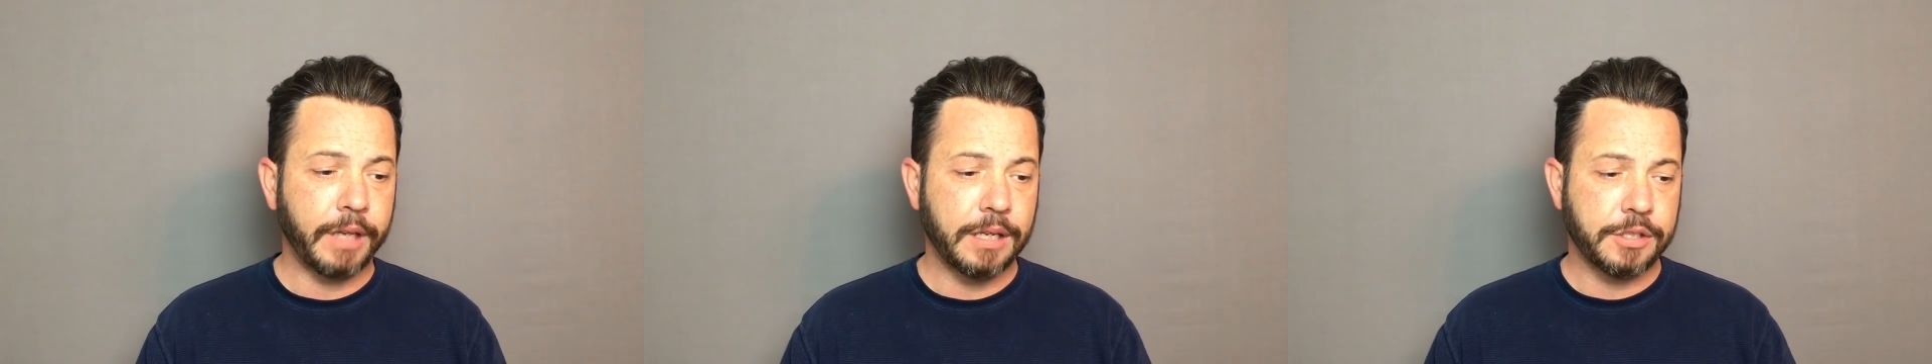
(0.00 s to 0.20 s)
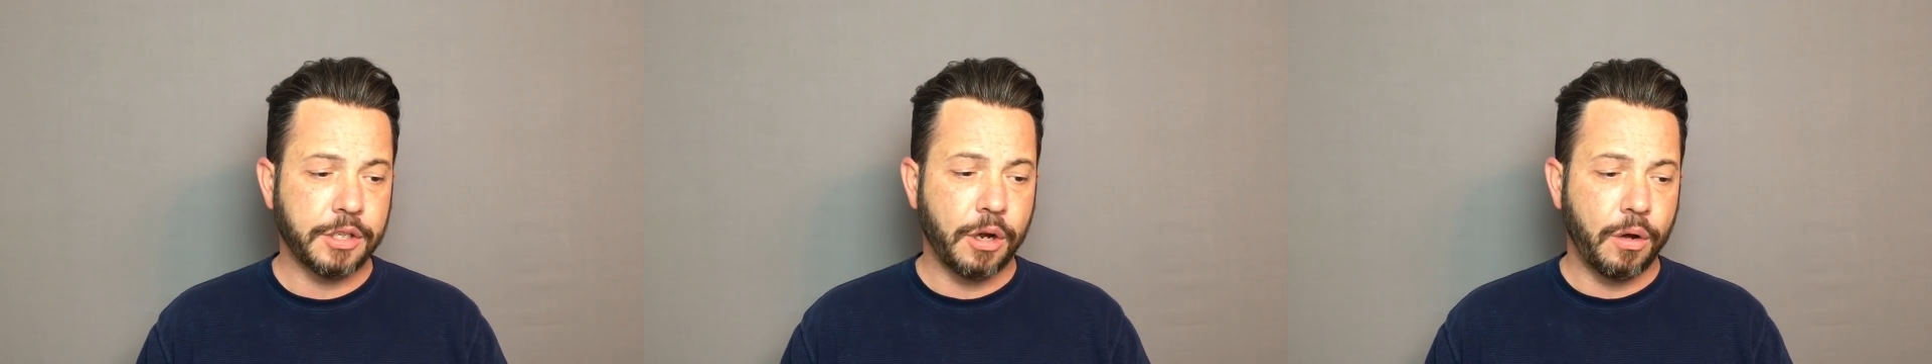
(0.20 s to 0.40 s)

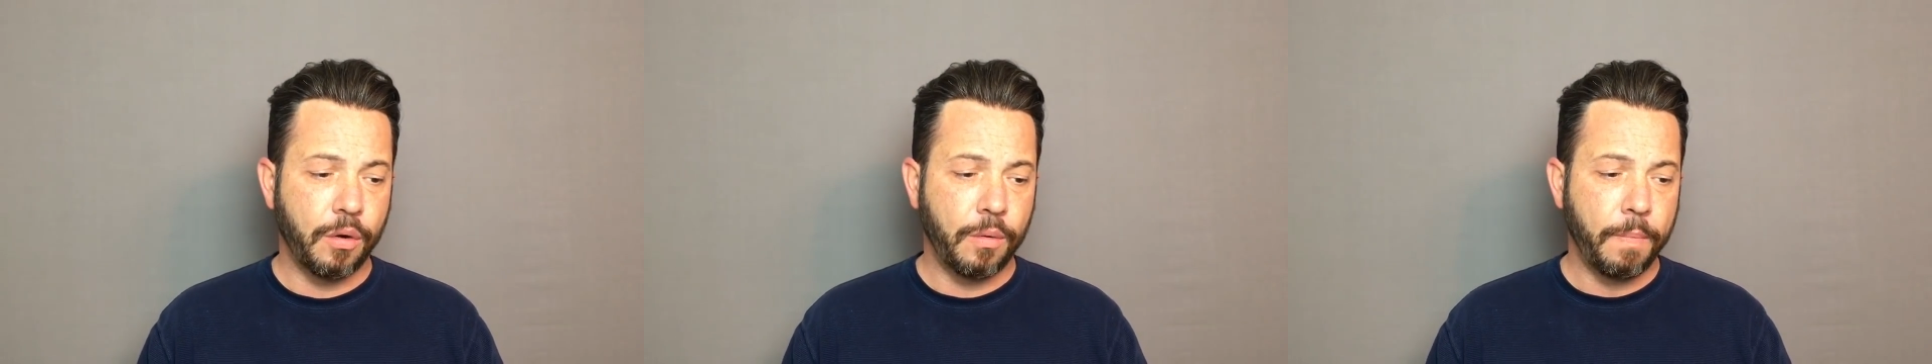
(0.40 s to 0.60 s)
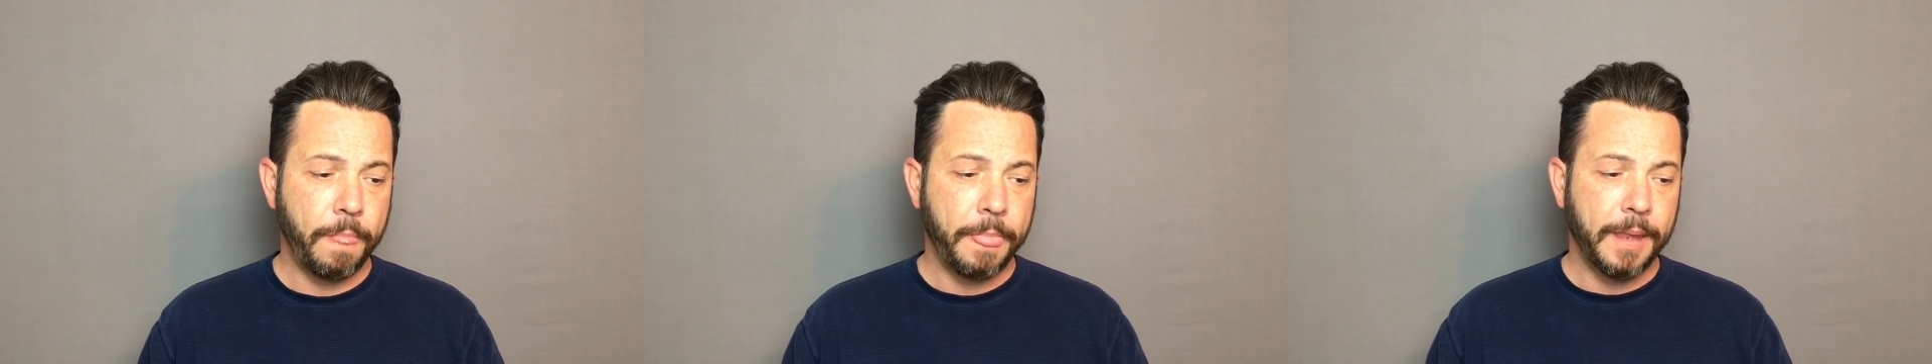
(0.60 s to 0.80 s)

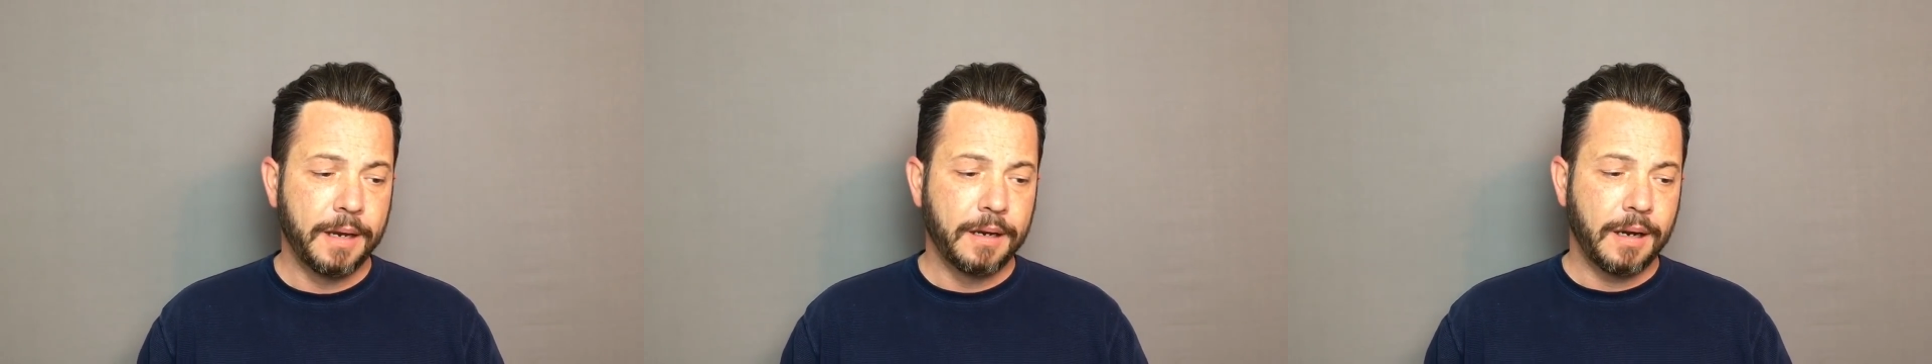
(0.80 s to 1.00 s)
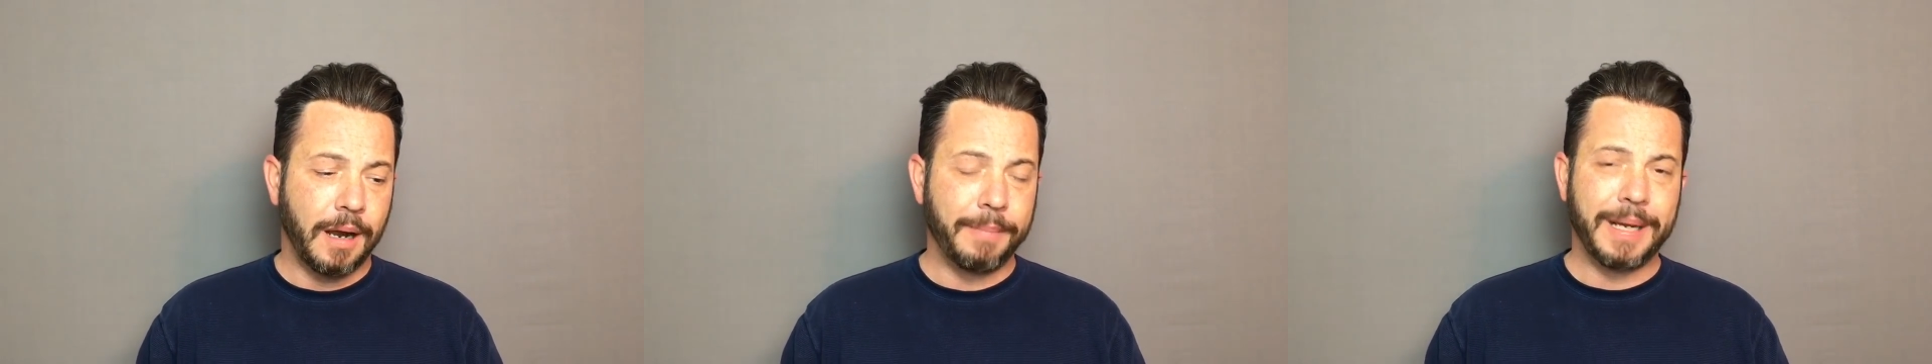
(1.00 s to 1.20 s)
So,
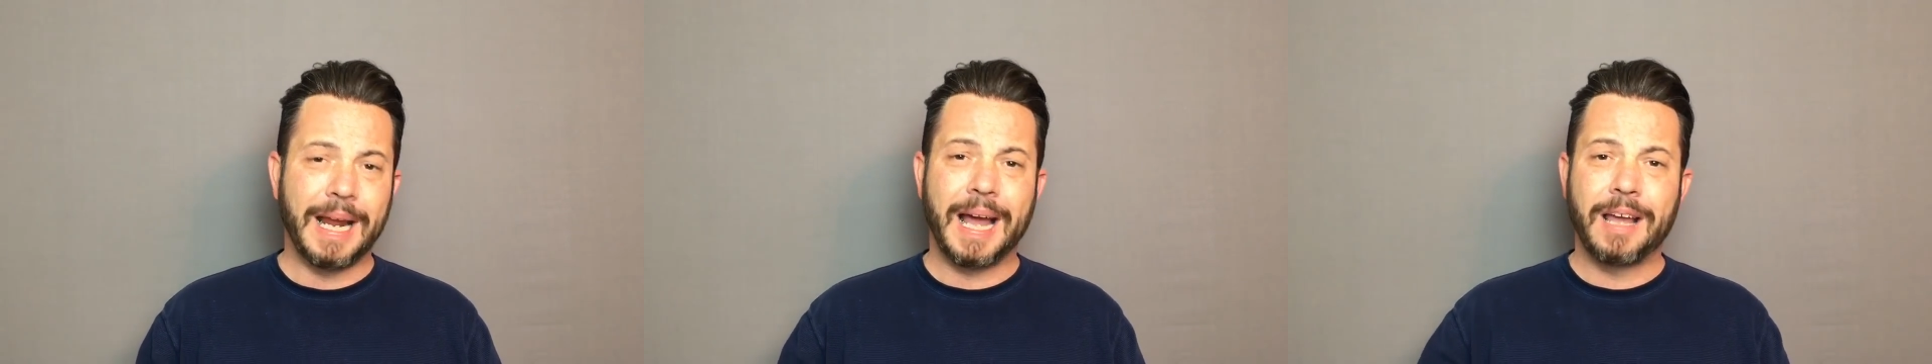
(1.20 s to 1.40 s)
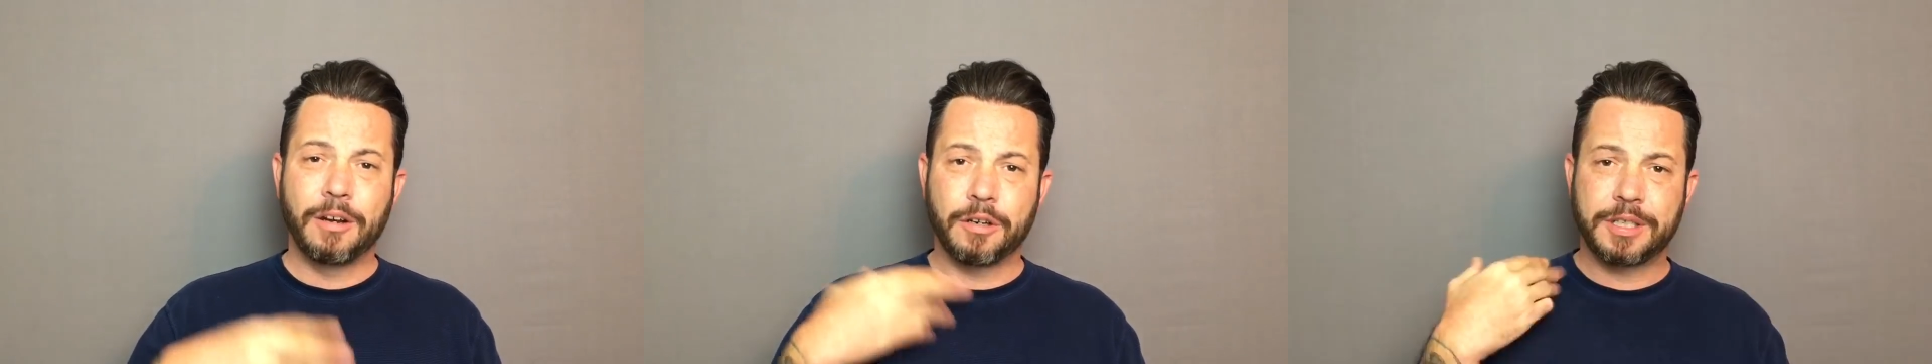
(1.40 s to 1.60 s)
I mean,
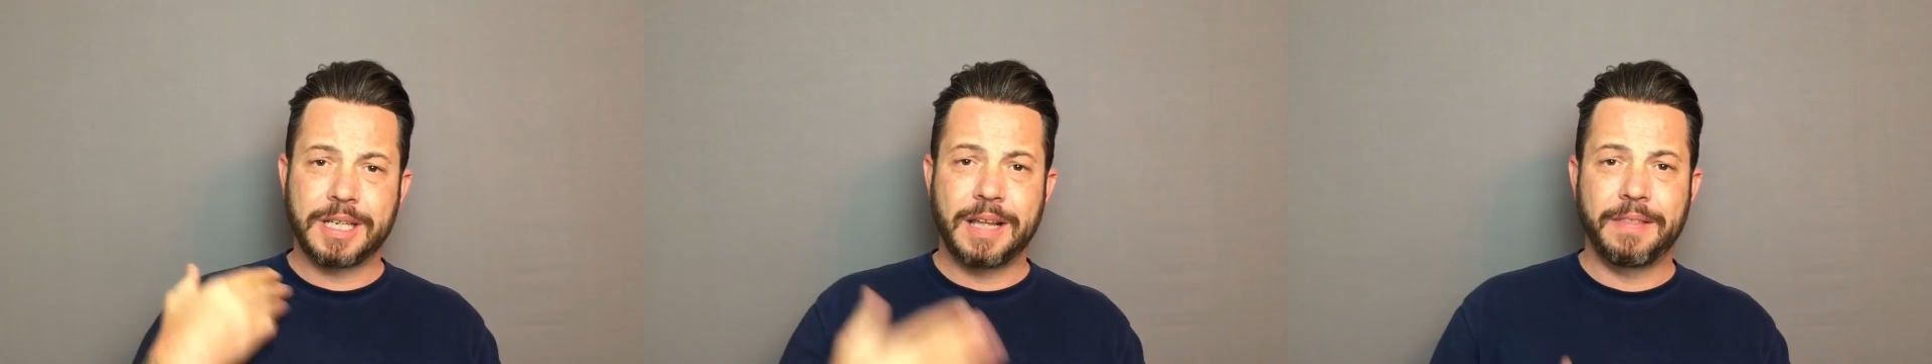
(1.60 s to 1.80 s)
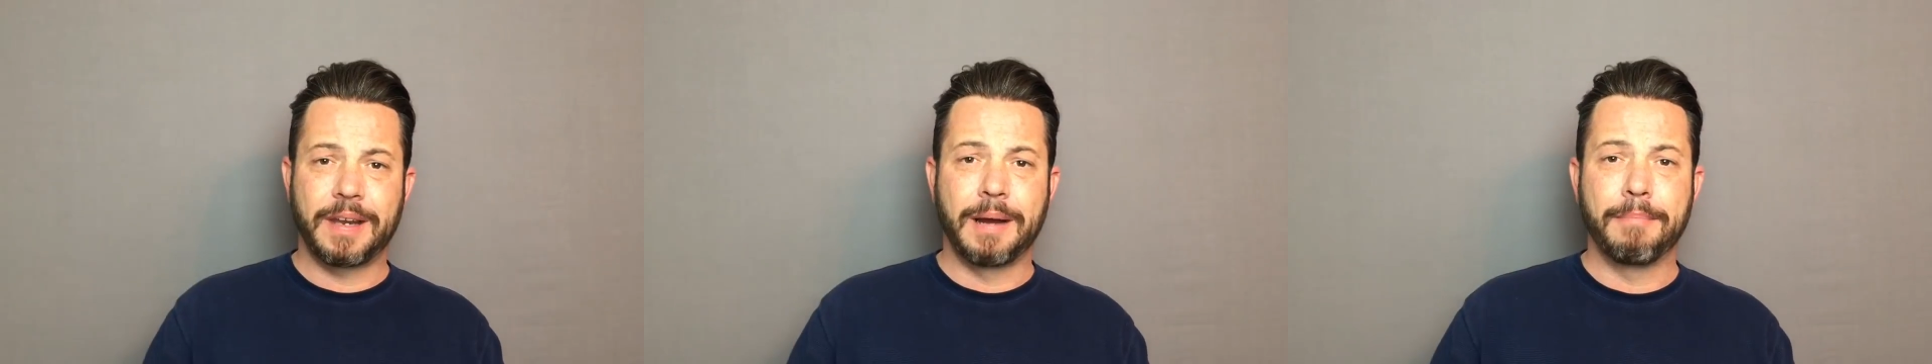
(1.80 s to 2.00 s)
I understand that